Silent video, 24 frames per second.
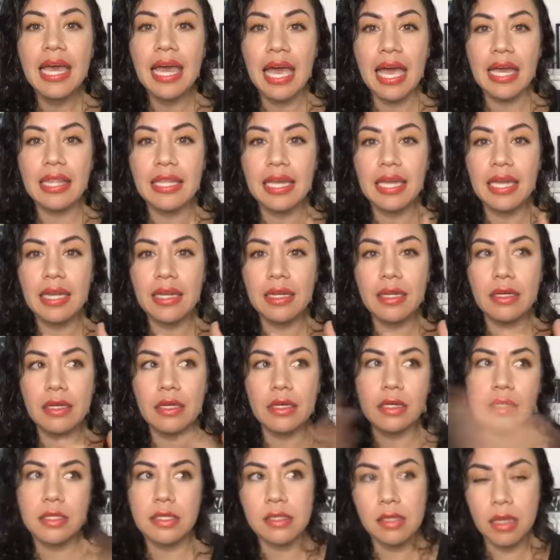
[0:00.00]
and then
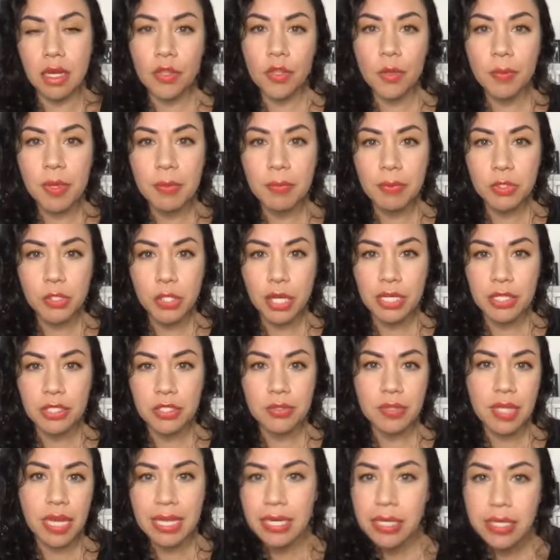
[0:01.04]
other people try to do
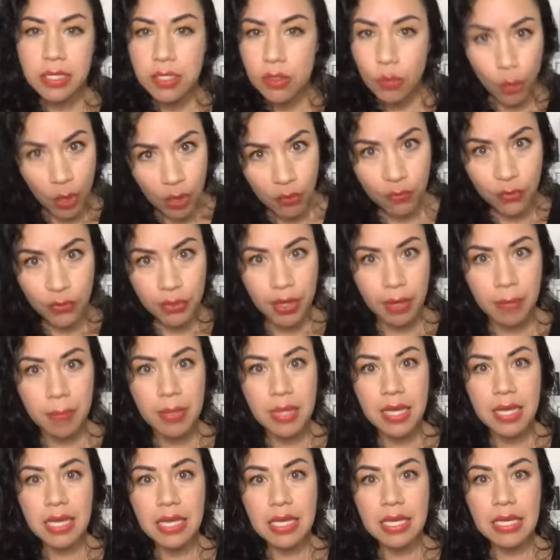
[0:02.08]
that and it doesn't work for them.
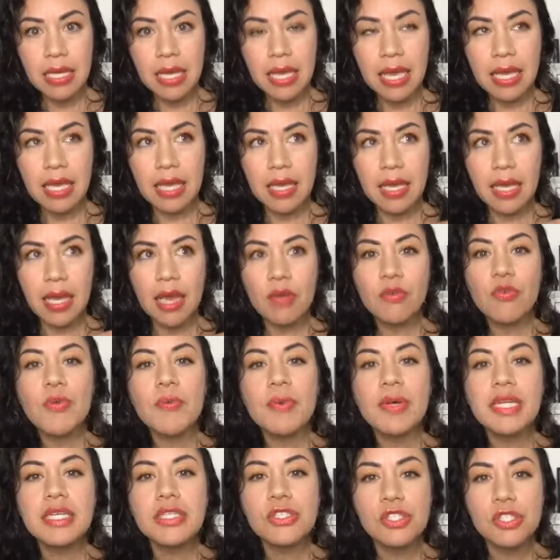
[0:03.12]

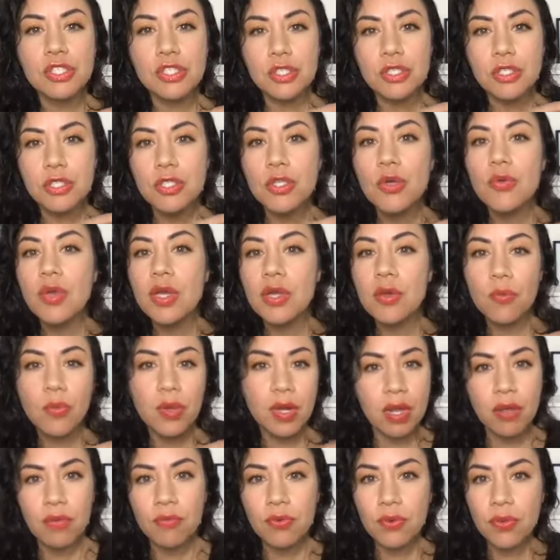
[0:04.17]
Everybody's just doing
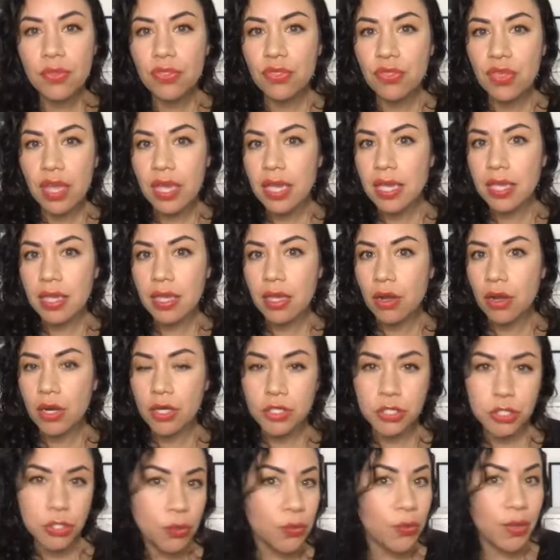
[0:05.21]
whatever they are
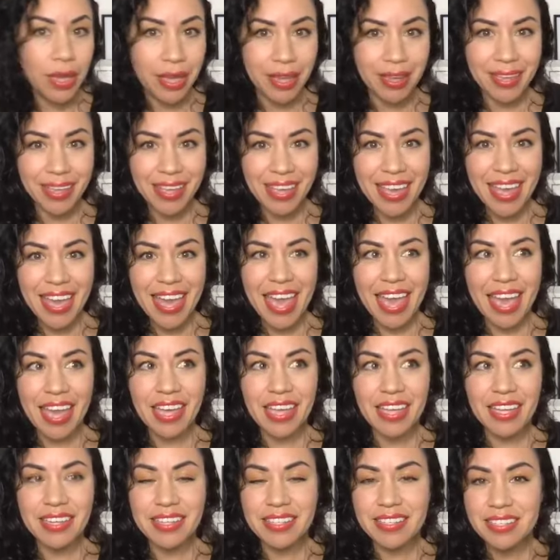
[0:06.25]
doing
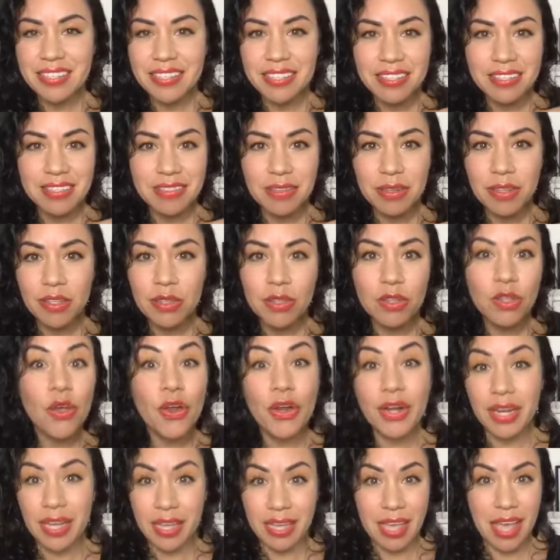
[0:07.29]
and
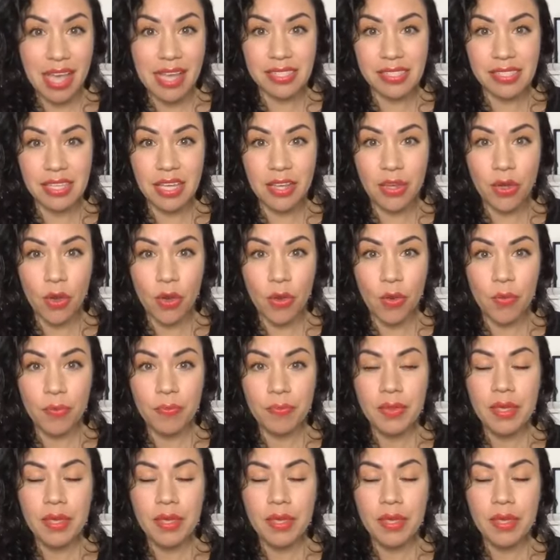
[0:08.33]
learning as they go.